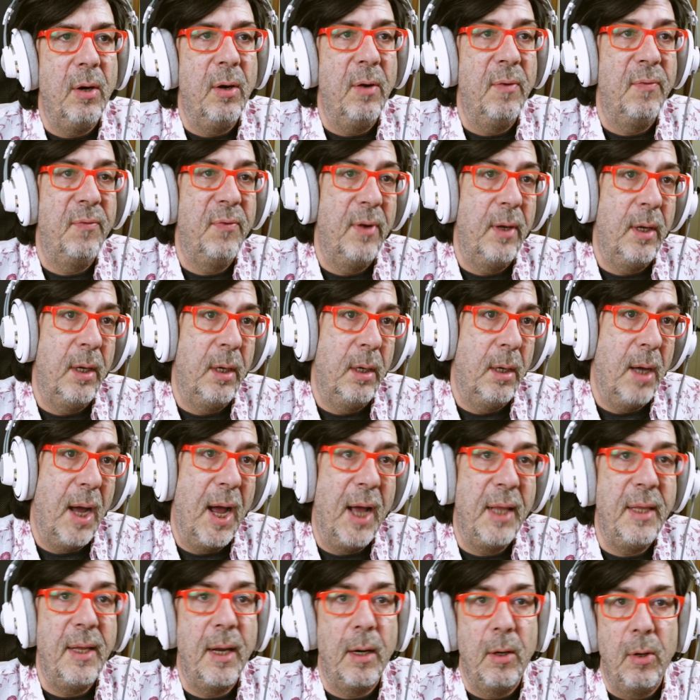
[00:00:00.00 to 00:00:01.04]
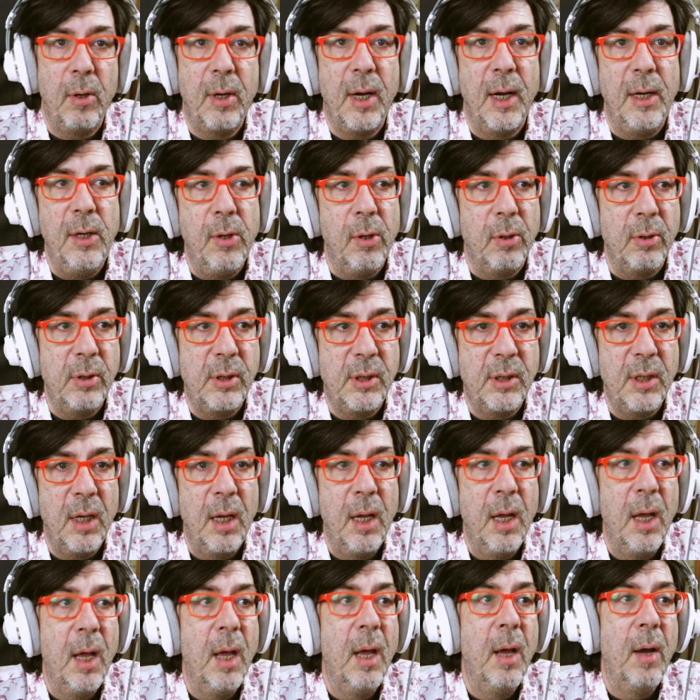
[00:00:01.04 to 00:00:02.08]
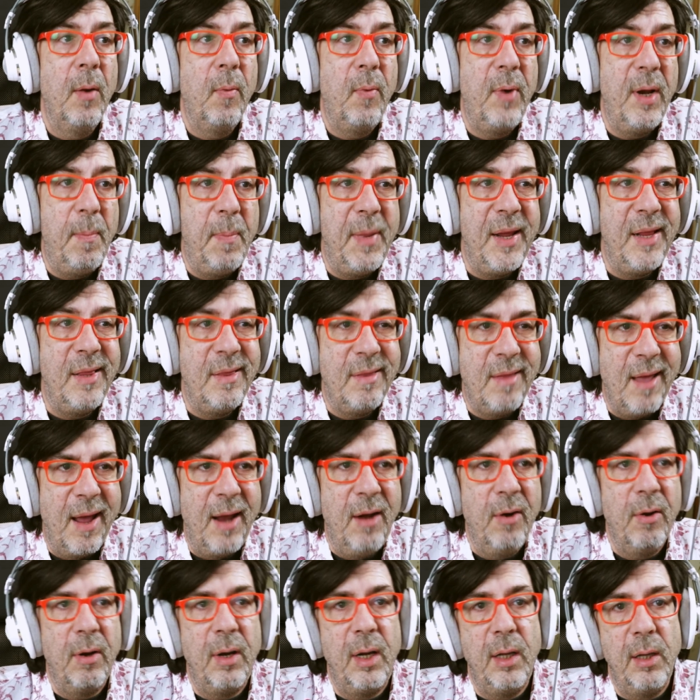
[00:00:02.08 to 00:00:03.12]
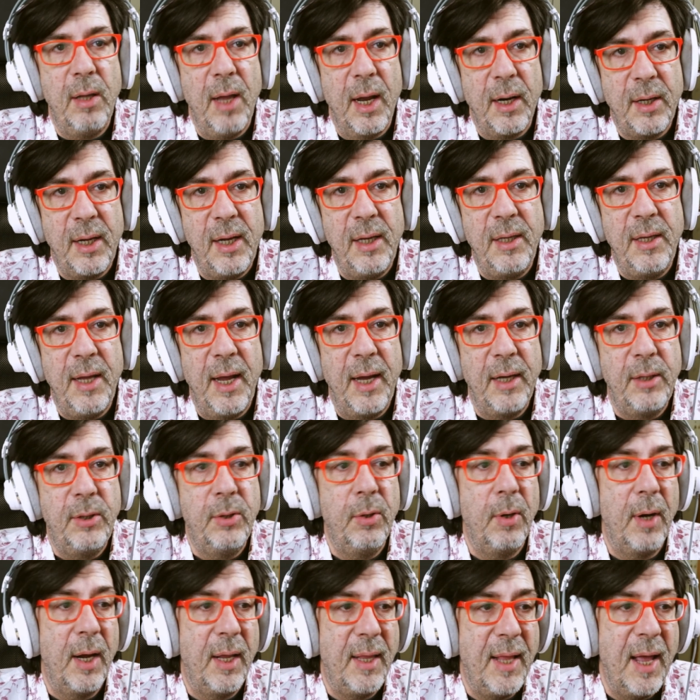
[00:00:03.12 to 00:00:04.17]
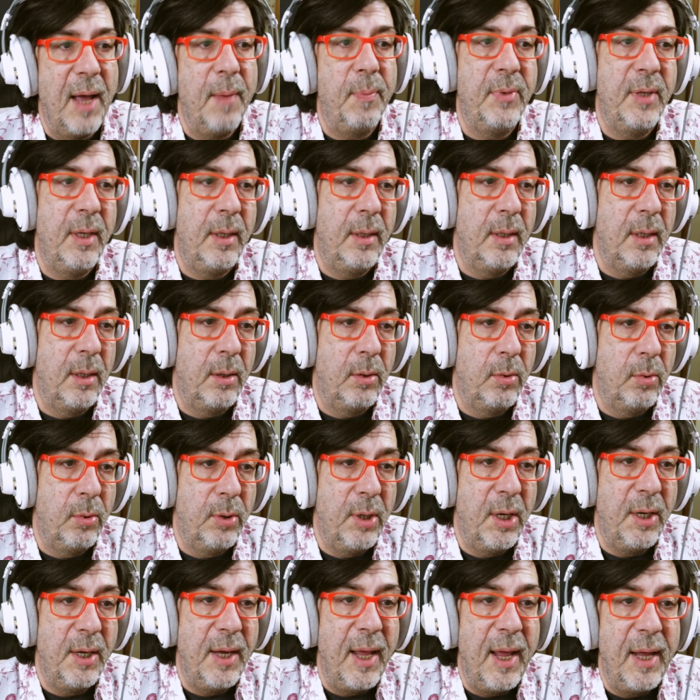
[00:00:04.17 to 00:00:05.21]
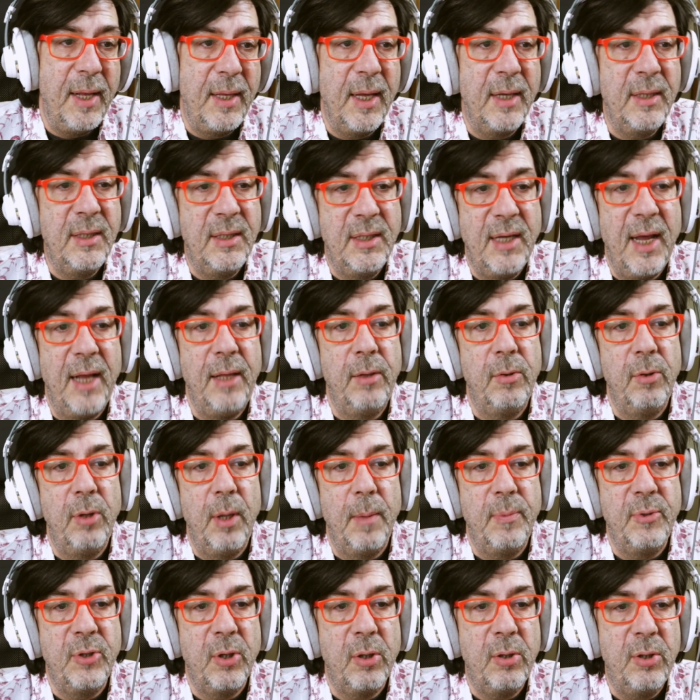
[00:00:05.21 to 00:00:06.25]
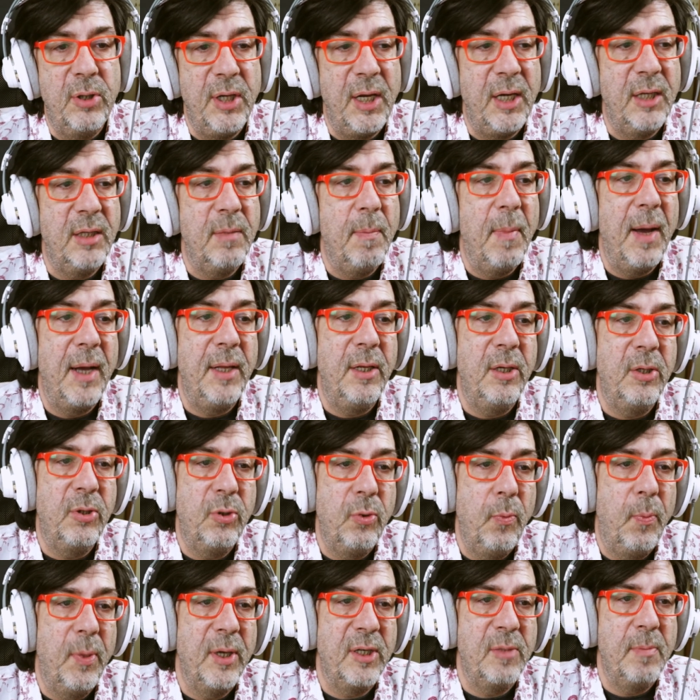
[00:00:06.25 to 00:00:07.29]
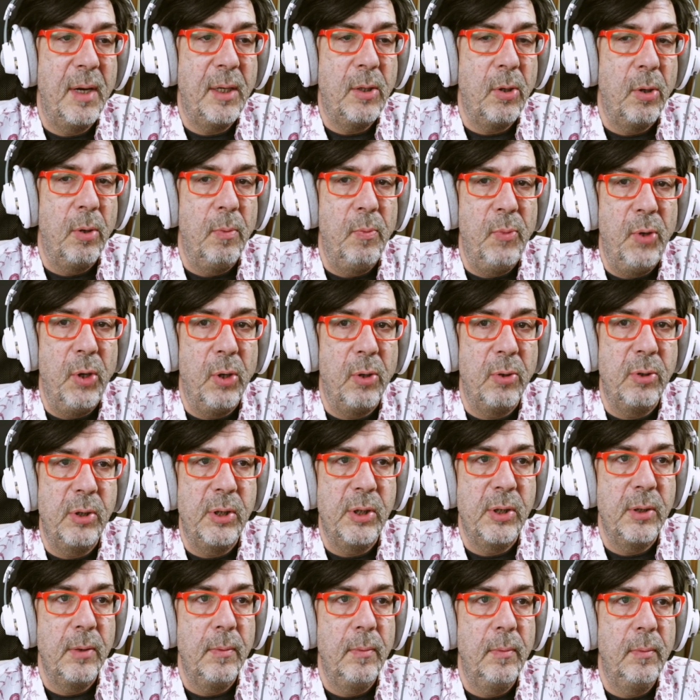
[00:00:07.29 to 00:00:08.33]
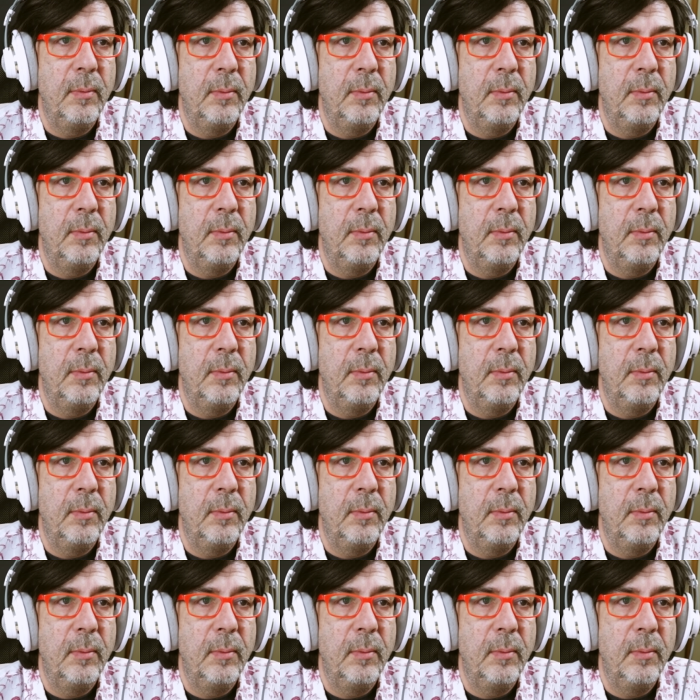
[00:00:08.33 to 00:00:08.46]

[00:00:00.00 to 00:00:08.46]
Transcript: of other local nodes, will be tailoring the architecture adapted to the data sent to the PSOC 6 by the Super Smart Home nodes.